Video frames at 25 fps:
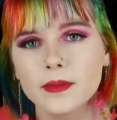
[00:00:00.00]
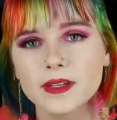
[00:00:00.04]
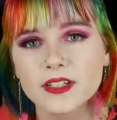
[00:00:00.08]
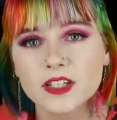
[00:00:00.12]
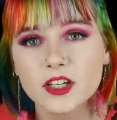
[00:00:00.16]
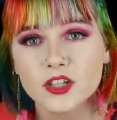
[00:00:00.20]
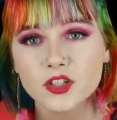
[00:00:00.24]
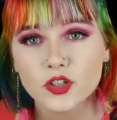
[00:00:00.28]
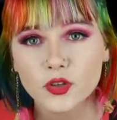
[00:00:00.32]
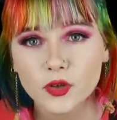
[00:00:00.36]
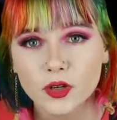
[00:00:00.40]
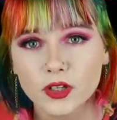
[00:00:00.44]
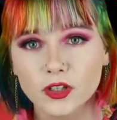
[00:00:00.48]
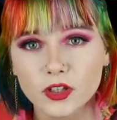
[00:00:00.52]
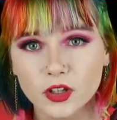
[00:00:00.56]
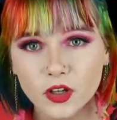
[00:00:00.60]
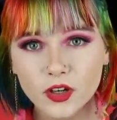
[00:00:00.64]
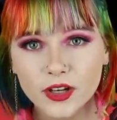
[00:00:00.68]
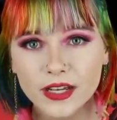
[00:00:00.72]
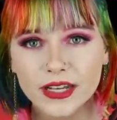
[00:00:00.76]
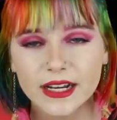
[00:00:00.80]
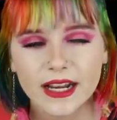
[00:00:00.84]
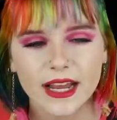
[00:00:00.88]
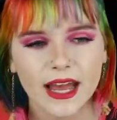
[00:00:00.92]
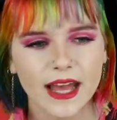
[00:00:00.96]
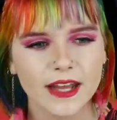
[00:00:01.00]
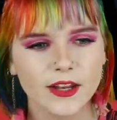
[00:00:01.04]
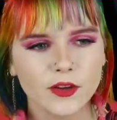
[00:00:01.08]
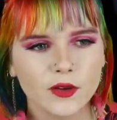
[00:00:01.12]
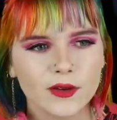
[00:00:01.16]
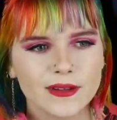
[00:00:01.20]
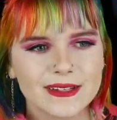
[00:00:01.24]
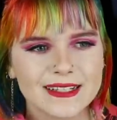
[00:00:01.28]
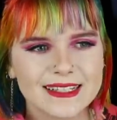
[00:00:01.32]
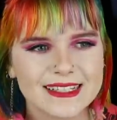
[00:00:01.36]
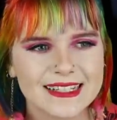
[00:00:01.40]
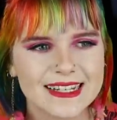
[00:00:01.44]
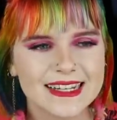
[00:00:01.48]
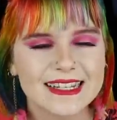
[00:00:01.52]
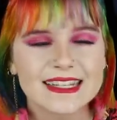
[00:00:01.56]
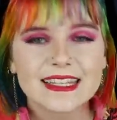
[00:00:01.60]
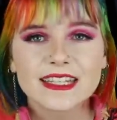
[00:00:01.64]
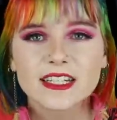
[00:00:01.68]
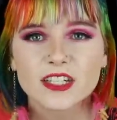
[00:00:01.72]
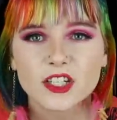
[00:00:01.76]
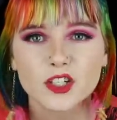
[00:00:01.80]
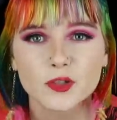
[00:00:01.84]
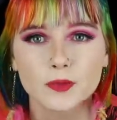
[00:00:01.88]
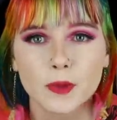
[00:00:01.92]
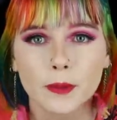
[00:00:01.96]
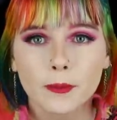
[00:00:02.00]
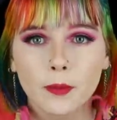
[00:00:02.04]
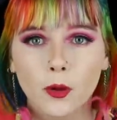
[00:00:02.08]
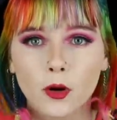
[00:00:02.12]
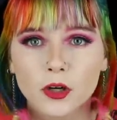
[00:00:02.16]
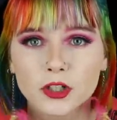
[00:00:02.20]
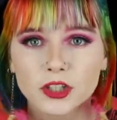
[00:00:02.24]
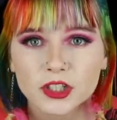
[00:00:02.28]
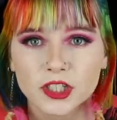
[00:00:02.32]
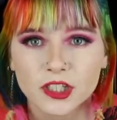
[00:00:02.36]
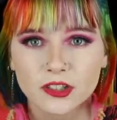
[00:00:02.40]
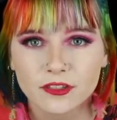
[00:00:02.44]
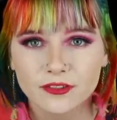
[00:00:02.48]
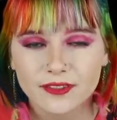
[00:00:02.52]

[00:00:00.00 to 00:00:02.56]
is you can look at it and you can see the disproportionate